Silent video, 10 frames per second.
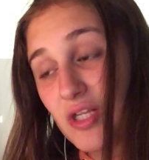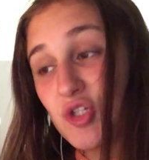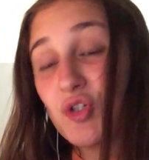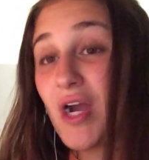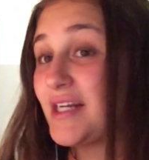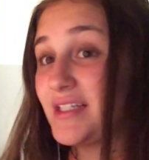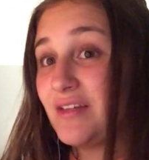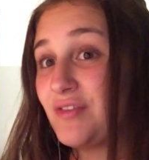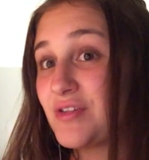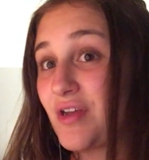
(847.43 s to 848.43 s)
Try to
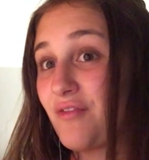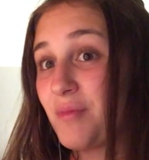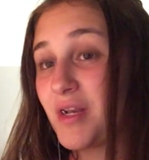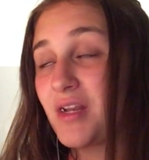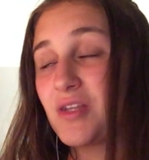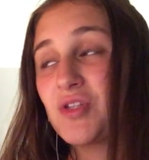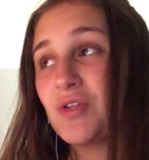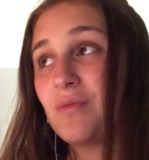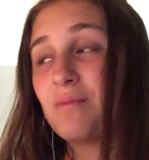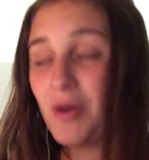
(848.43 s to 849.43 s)
give yourself a
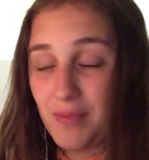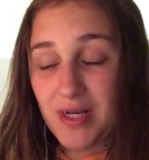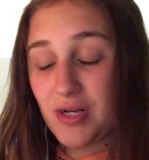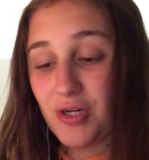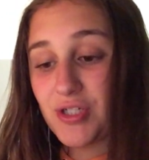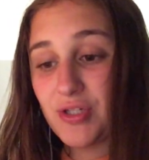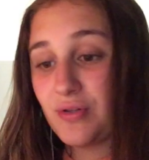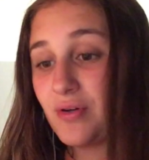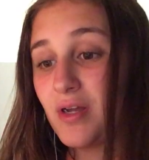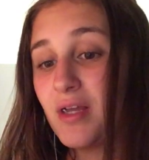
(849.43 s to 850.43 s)
minute or
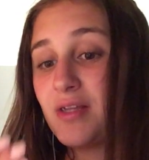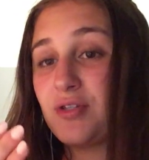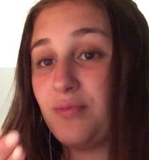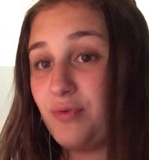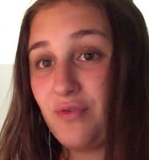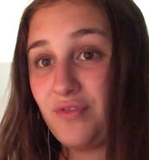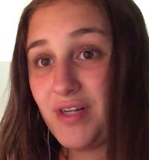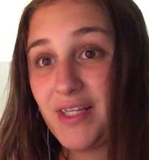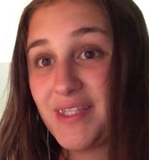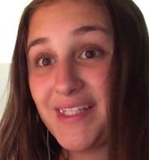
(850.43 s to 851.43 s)
two to
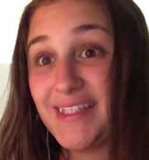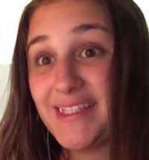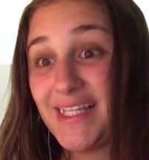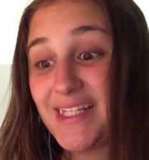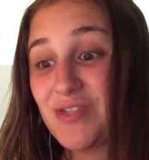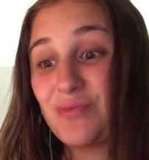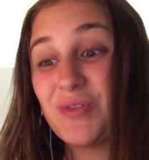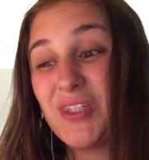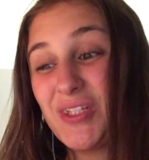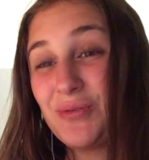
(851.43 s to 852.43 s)
proofread. I think that's
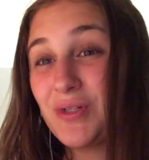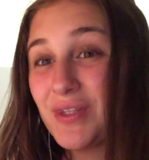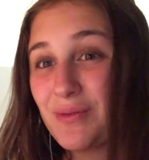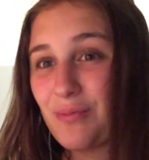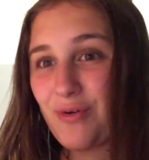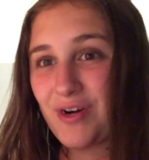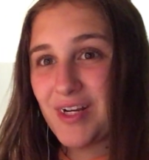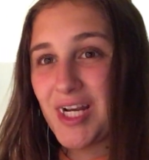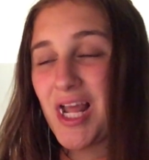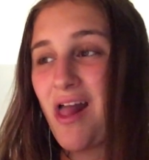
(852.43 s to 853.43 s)
really, really
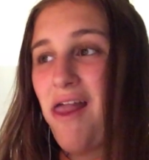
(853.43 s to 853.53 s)
important.